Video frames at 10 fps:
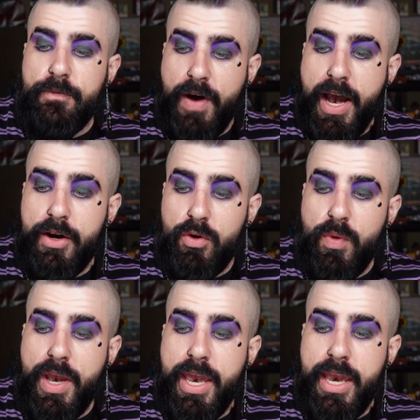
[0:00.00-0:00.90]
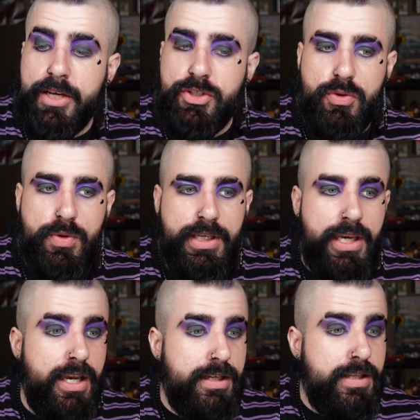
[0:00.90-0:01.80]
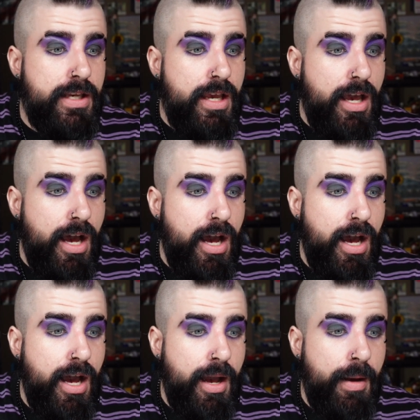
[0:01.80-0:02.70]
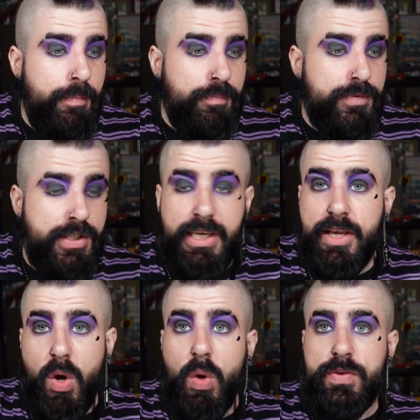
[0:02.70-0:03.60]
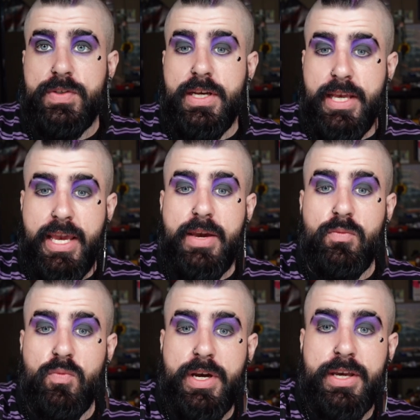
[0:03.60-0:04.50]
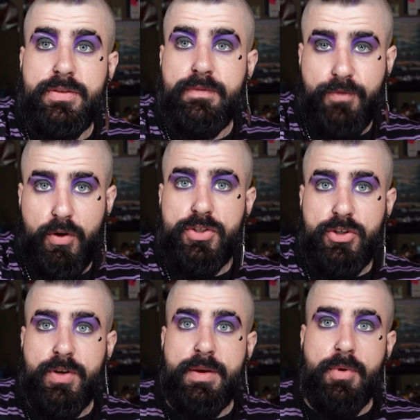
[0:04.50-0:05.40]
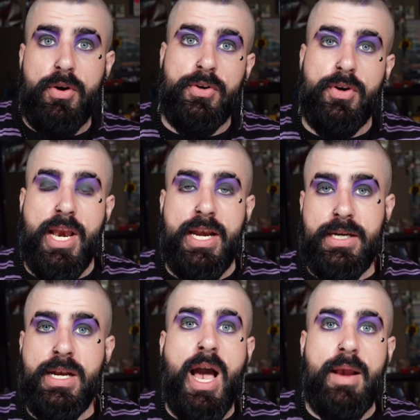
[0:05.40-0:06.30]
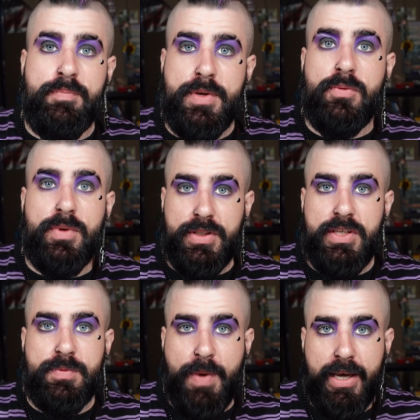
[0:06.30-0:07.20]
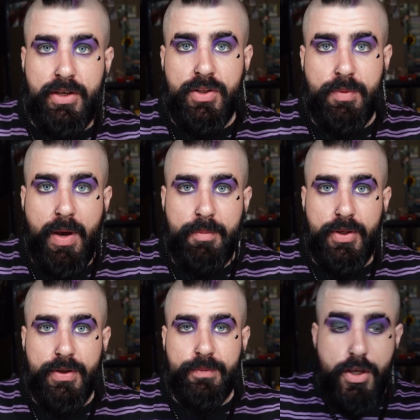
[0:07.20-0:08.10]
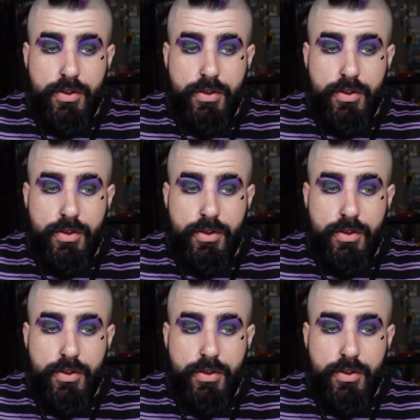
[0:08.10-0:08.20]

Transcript: fire way to get um, to get Olson hit with first degree murder and not be released back into the public.